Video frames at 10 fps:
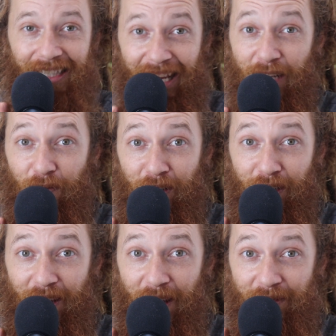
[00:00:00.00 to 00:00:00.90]

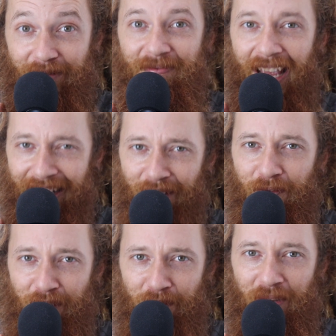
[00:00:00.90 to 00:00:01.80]
Infinite love and
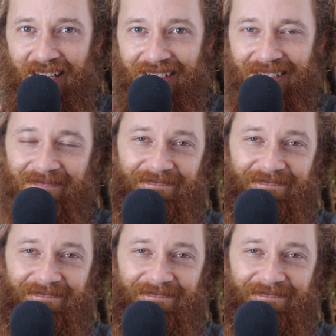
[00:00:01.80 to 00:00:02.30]
infinite peace.